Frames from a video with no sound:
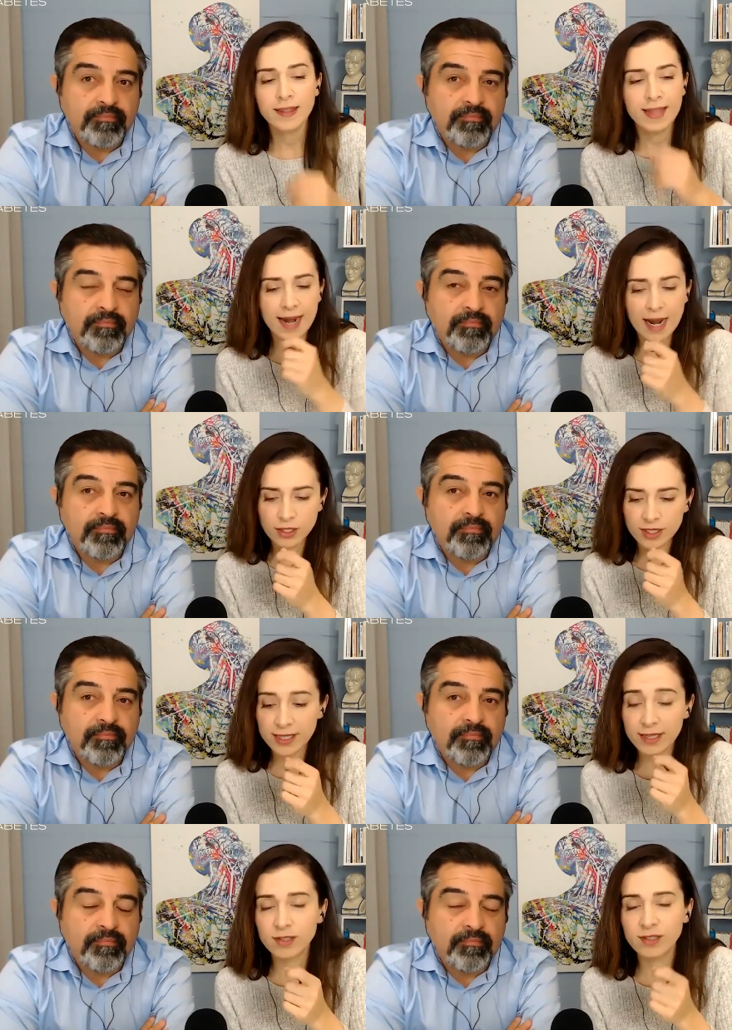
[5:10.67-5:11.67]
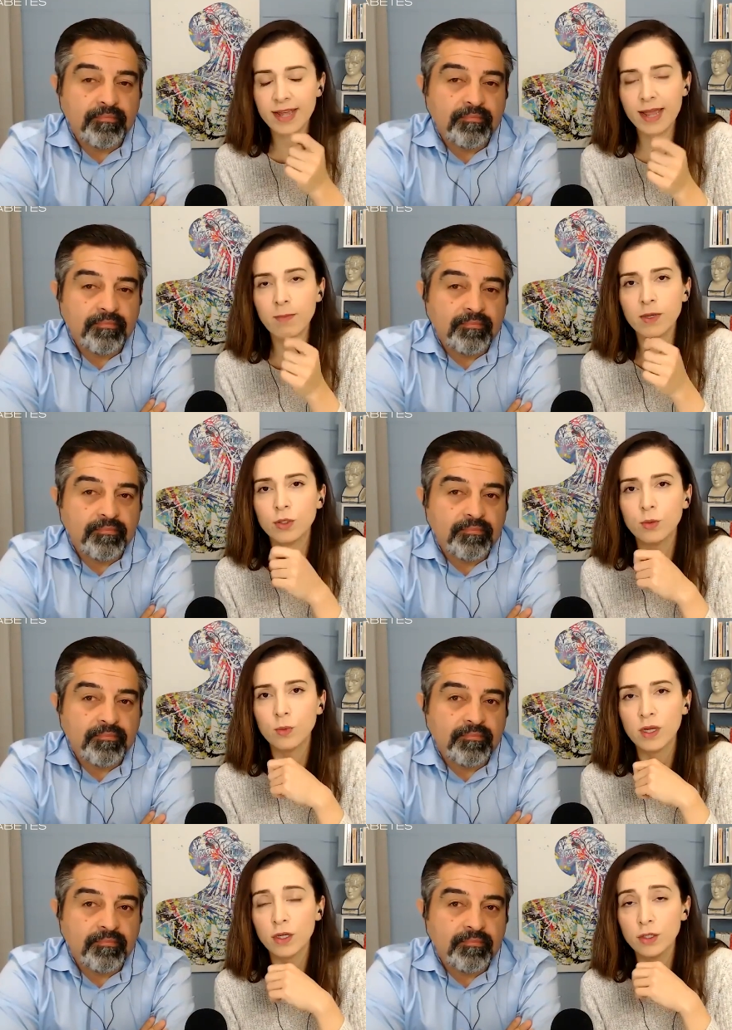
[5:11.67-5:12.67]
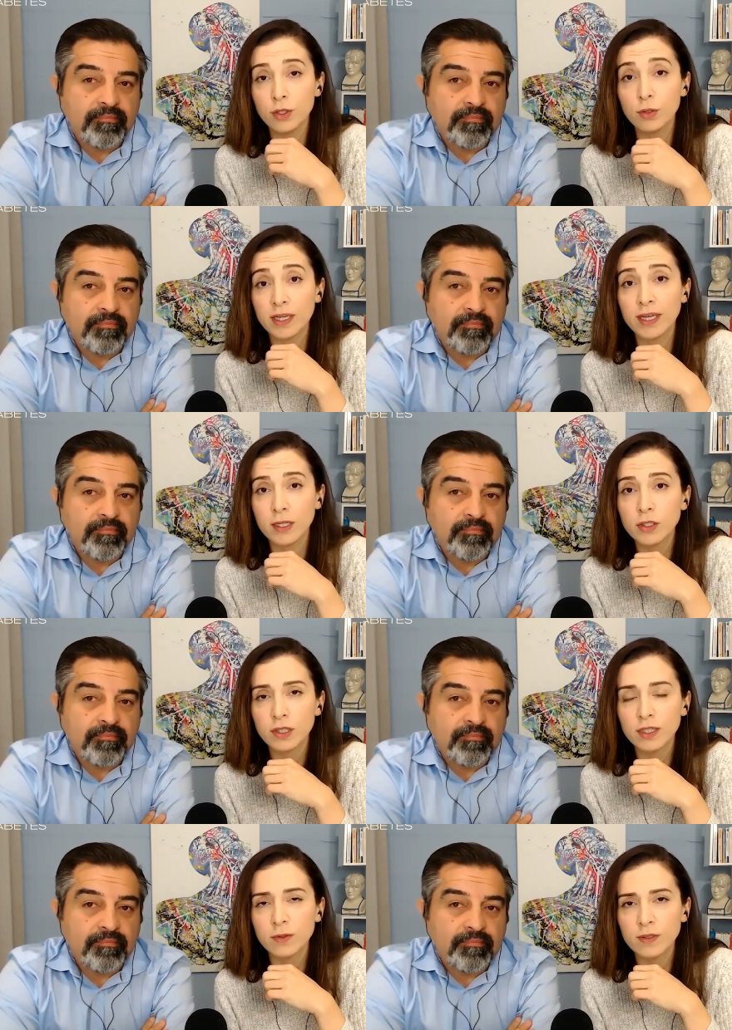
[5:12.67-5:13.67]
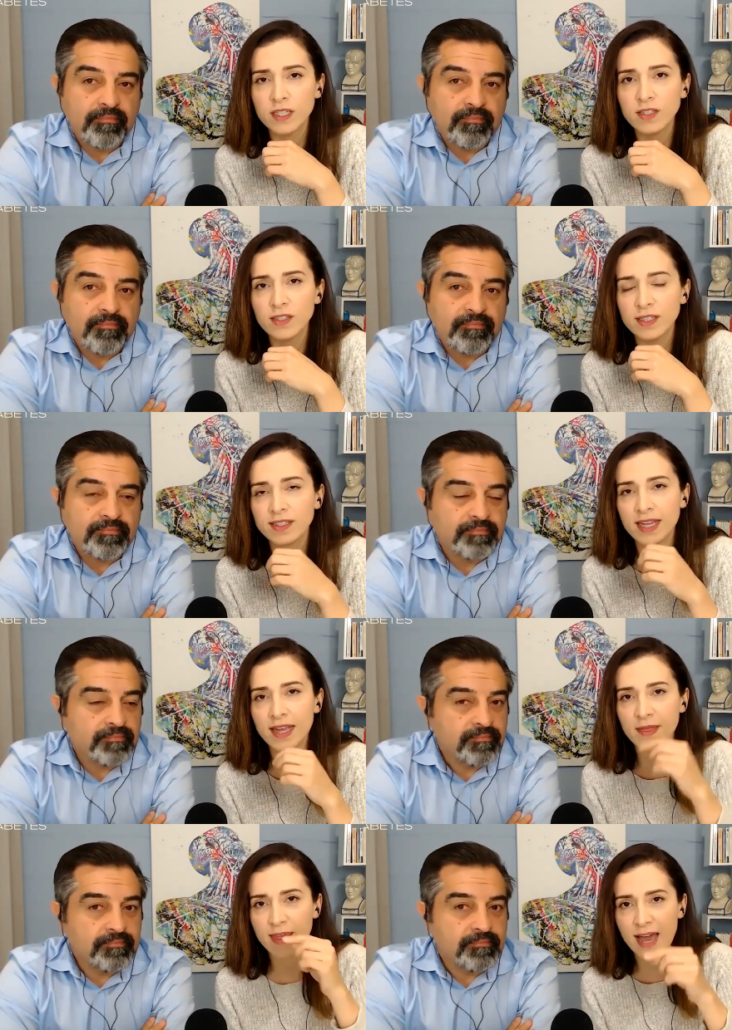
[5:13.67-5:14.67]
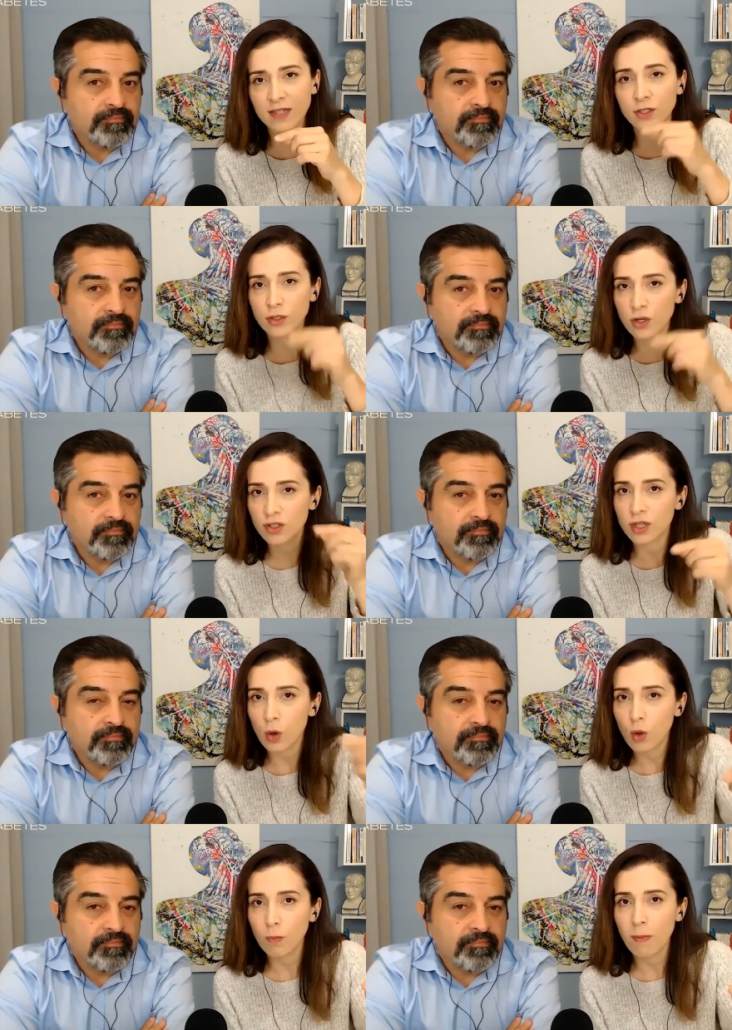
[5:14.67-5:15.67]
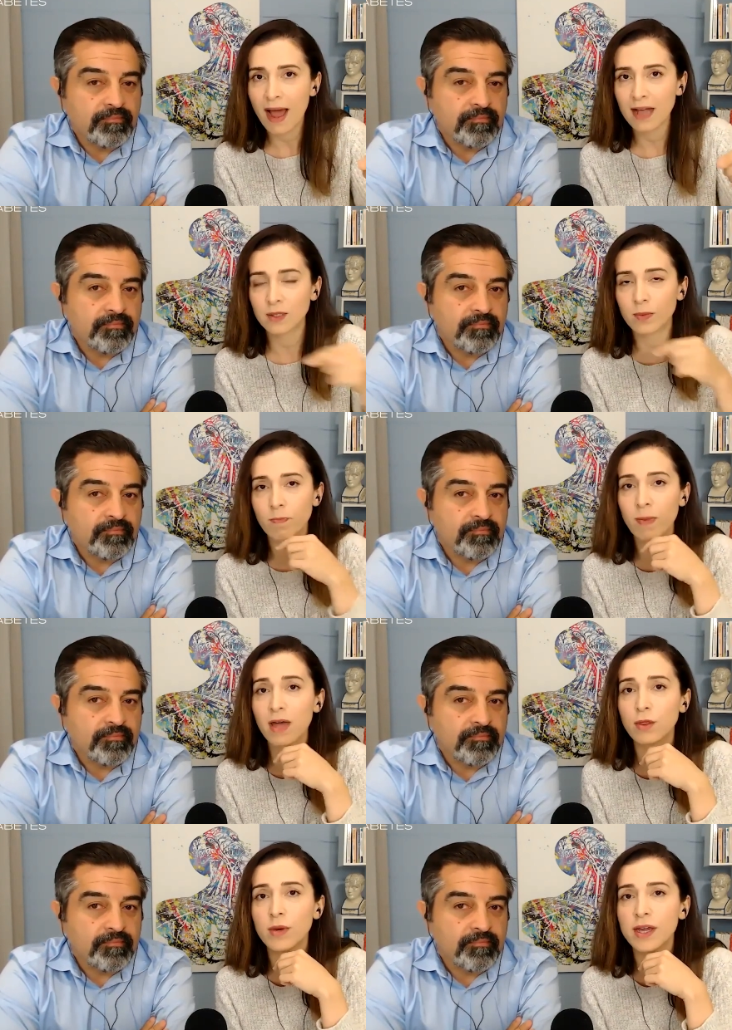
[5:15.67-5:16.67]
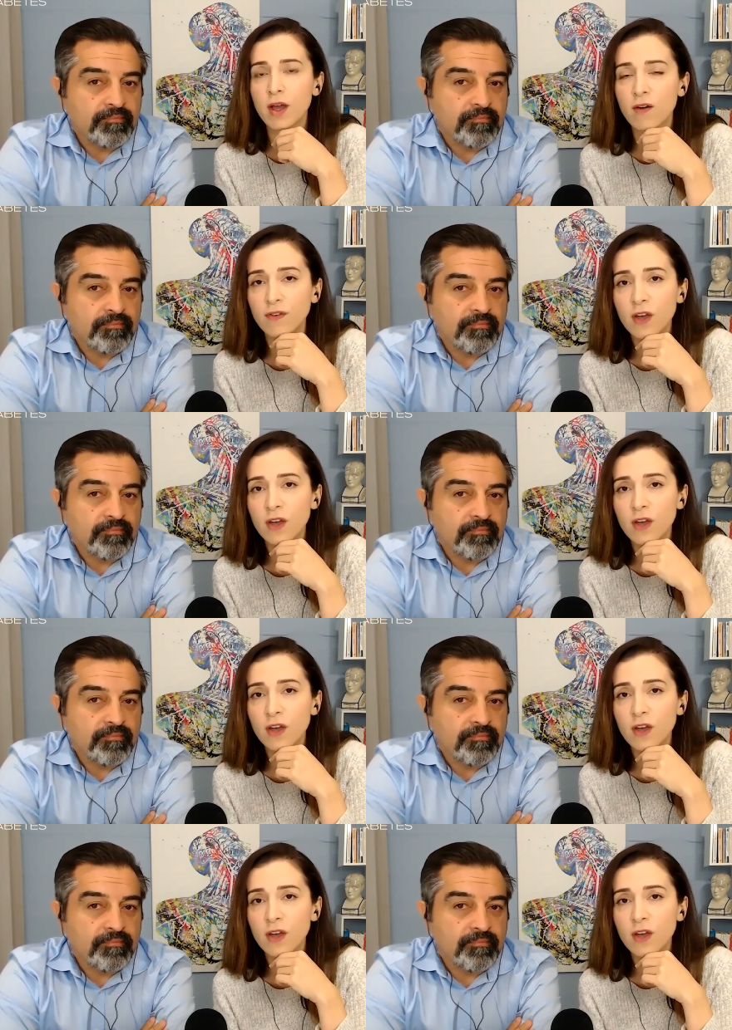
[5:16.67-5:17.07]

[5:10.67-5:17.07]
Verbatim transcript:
Speaker 1: that actually gets damaged with during insulin resistance and that starts the whole path pathway of